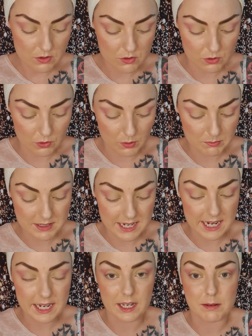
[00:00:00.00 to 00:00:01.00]
So I'm
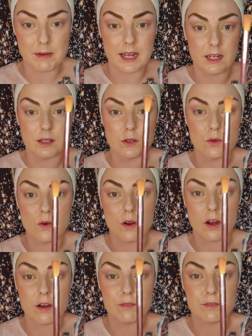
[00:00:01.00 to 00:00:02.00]
taking my
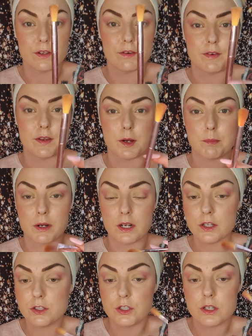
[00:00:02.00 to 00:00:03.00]
longer, fluffier
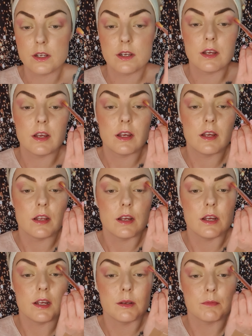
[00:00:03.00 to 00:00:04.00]
brush
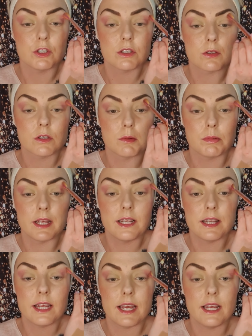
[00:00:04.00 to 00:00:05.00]
and I'm just going to
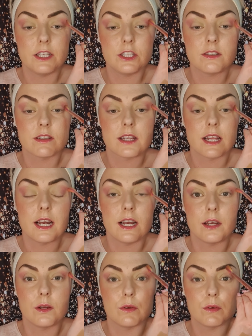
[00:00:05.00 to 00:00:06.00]
blend the edges of
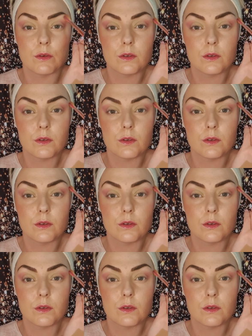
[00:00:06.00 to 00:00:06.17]
that out.